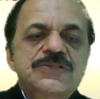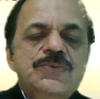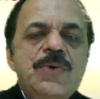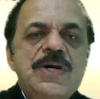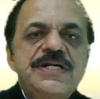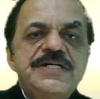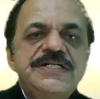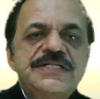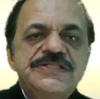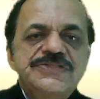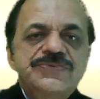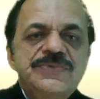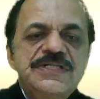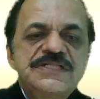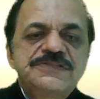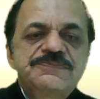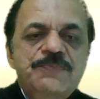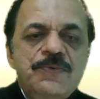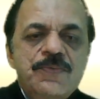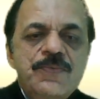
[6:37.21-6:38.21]
Quality
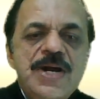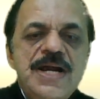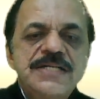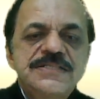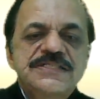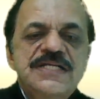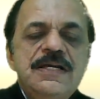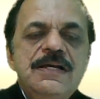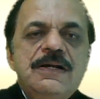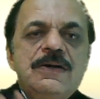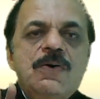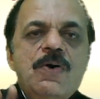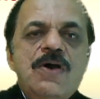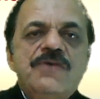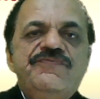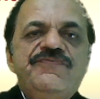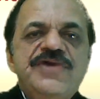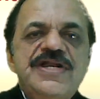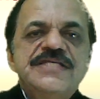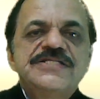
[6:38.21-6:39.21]
assurance provides
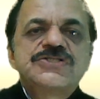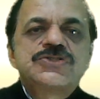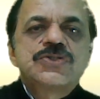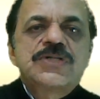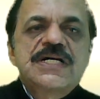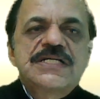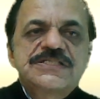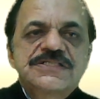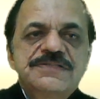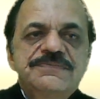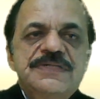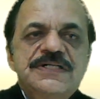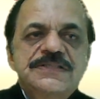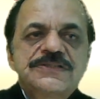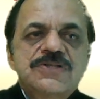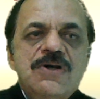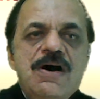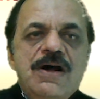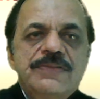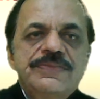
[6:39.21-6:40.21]
confidence to
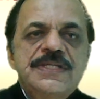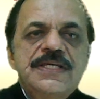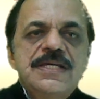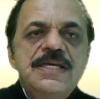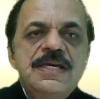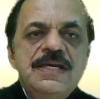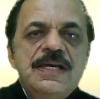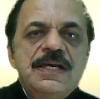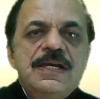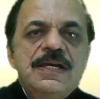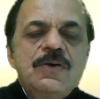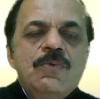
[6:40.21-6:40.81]
customers on the